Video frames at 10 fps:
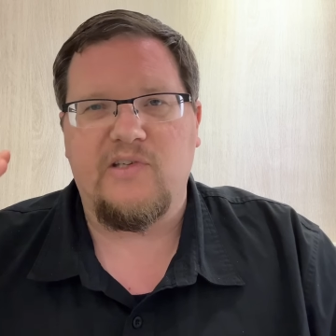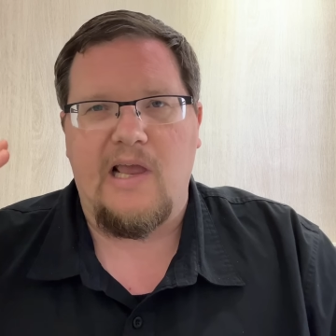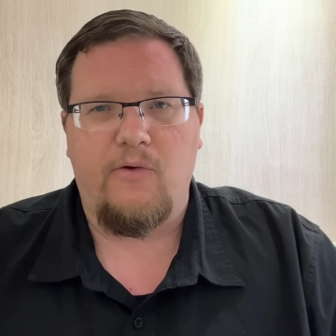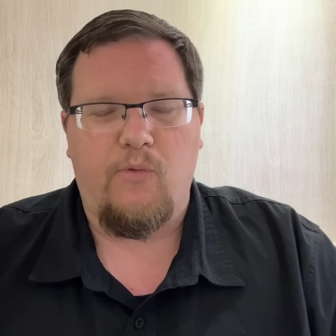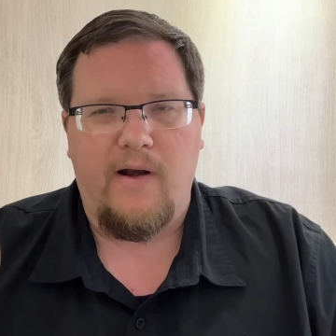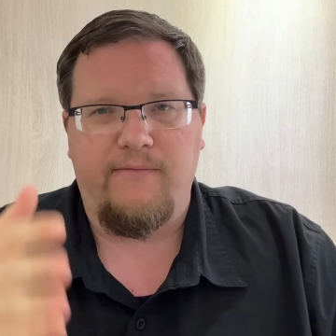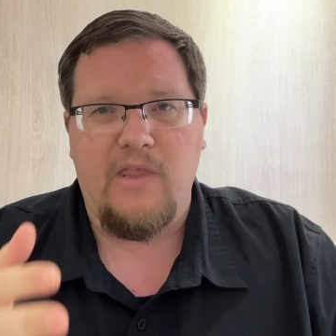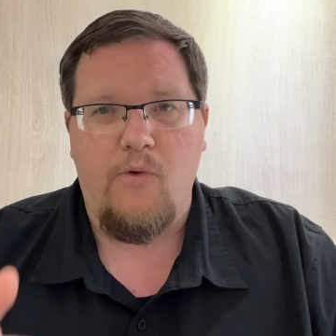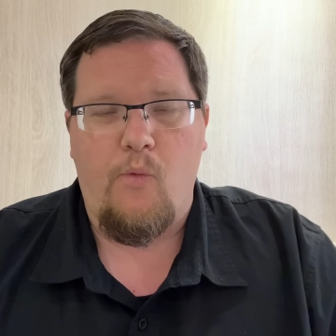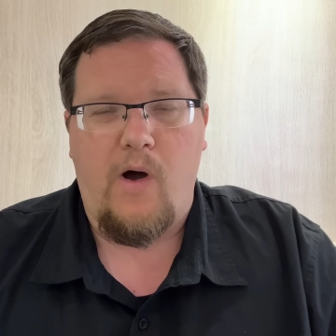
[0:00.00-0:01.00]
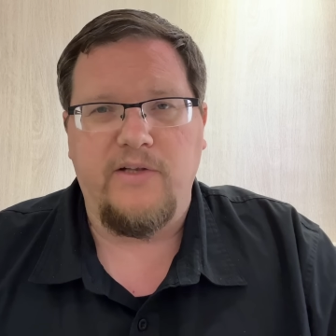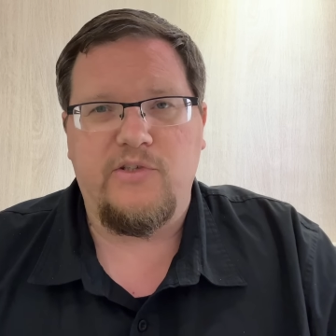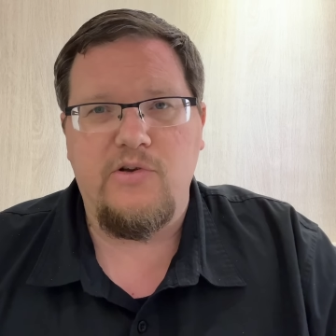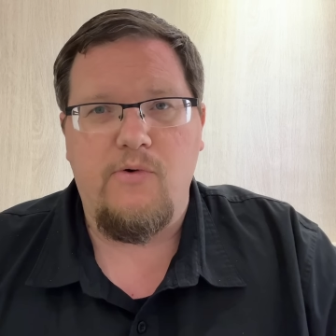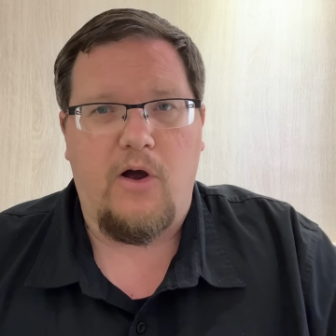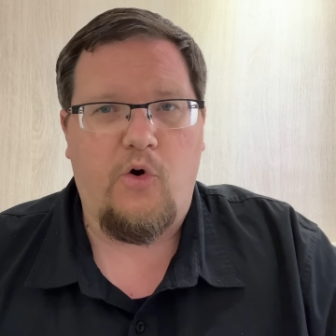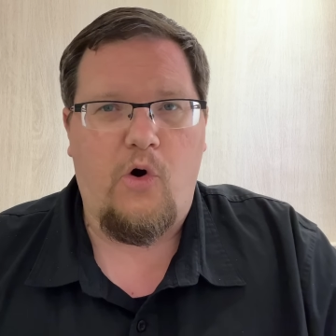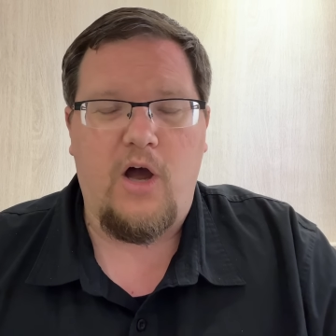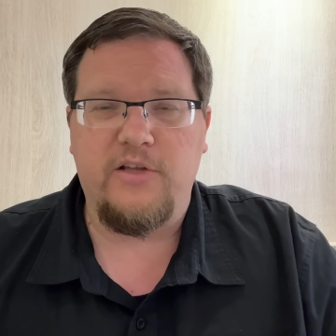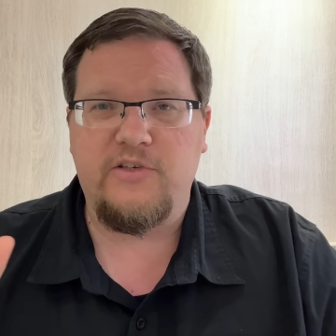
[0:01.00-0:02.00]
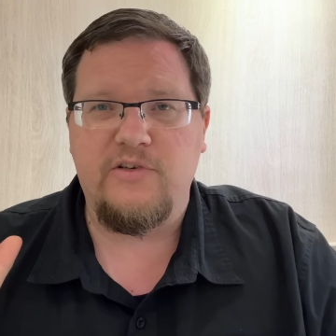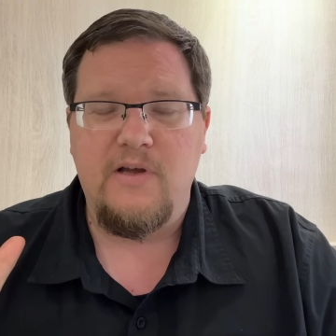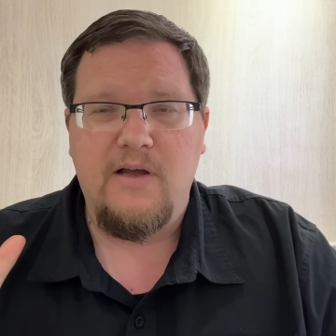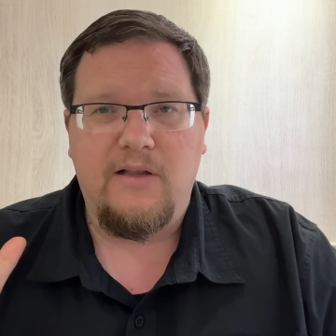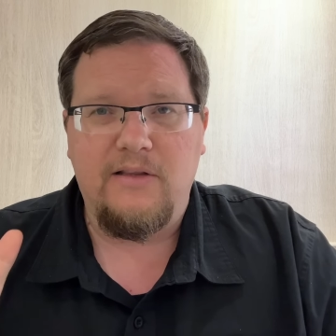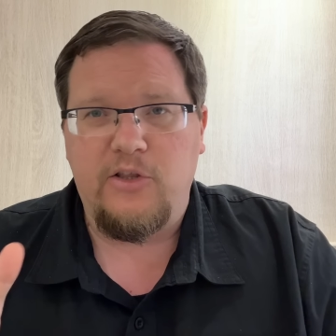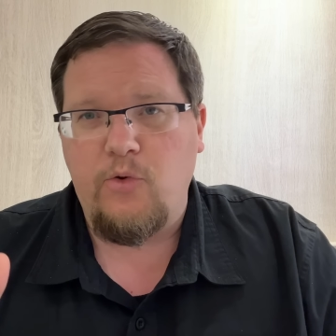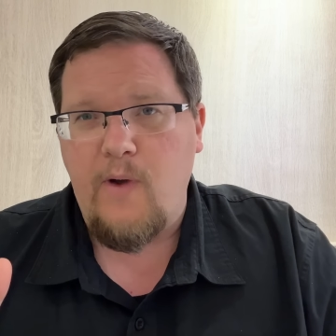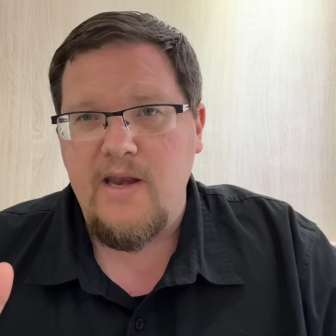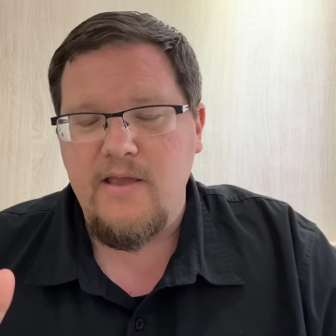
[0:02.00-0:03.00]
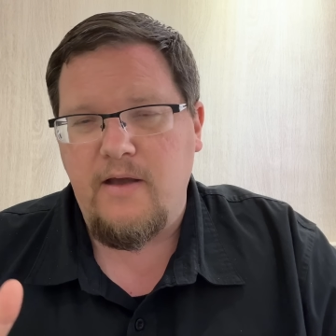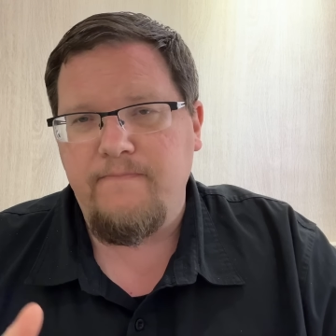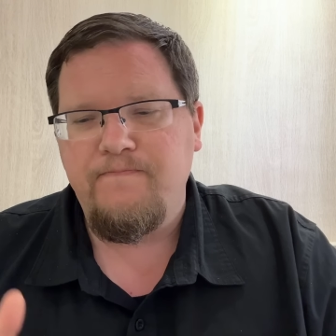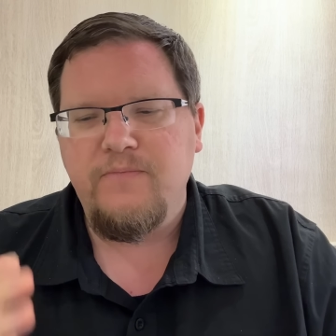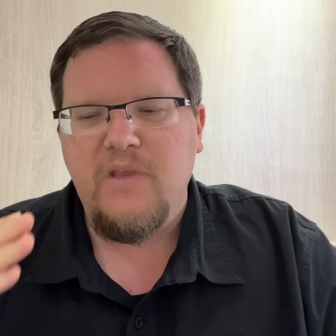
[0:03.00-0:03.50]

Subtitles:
send whatever they want to across Lithuania.